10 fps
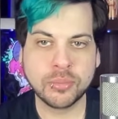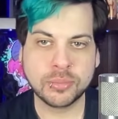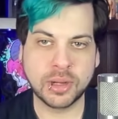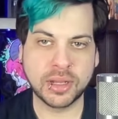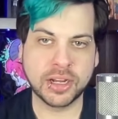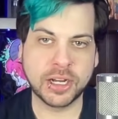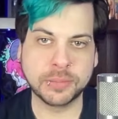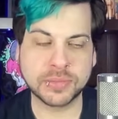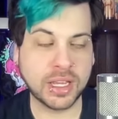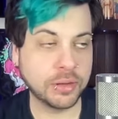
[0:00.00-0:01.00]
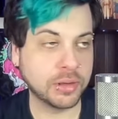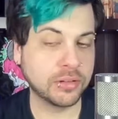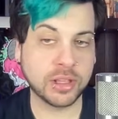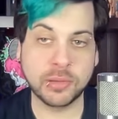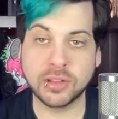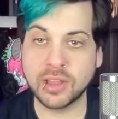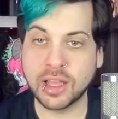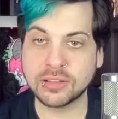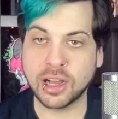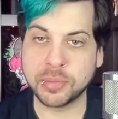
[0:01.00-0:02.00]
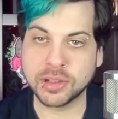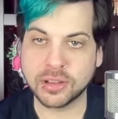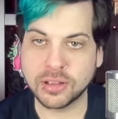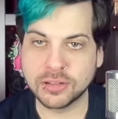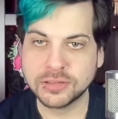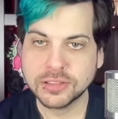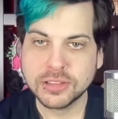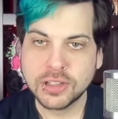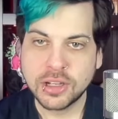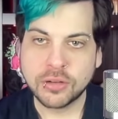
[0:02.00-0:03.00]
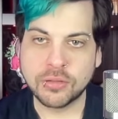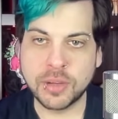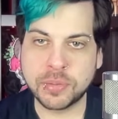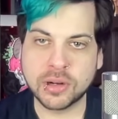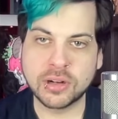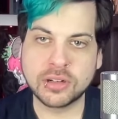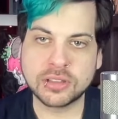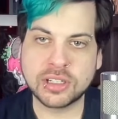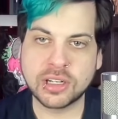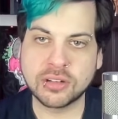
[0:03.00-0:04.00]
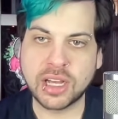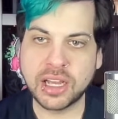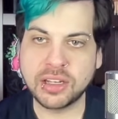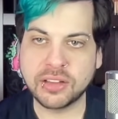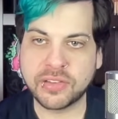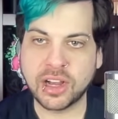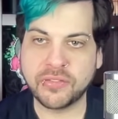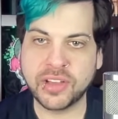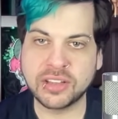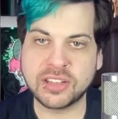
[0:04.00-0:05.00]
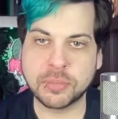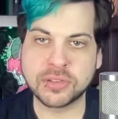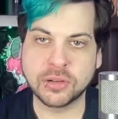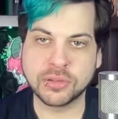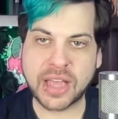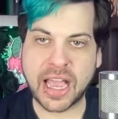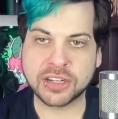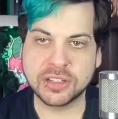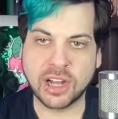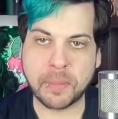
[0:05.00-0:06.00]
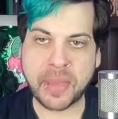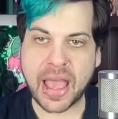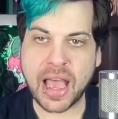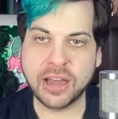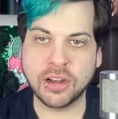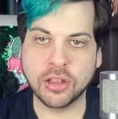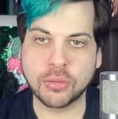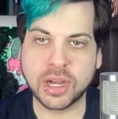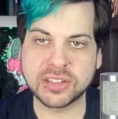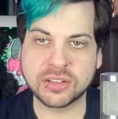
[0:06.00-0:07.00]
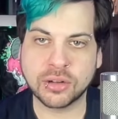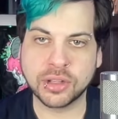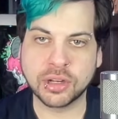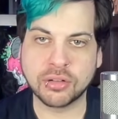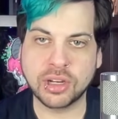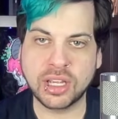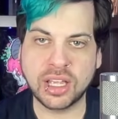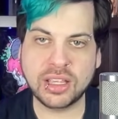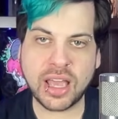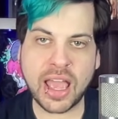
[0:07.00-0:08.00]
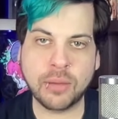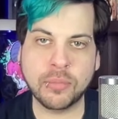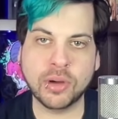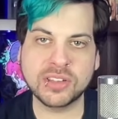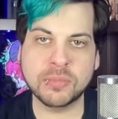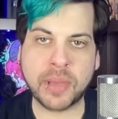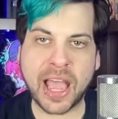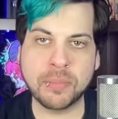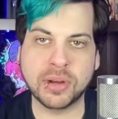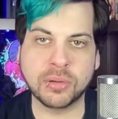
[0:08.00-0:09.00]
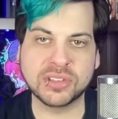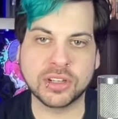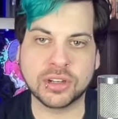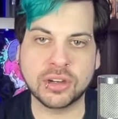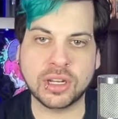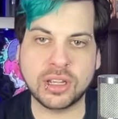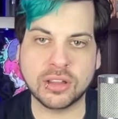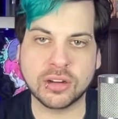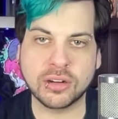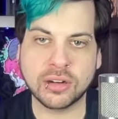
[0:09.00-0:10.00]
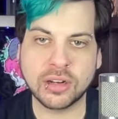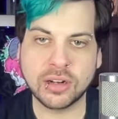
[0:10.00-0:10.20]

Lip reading: But anyway, don't get me on that topic again. Reaper, Channel 90, the Final Fantasy episode was actually not bad. Otherwise, I totally agree. Yeah, it wasn't bad, but it wasn't good either.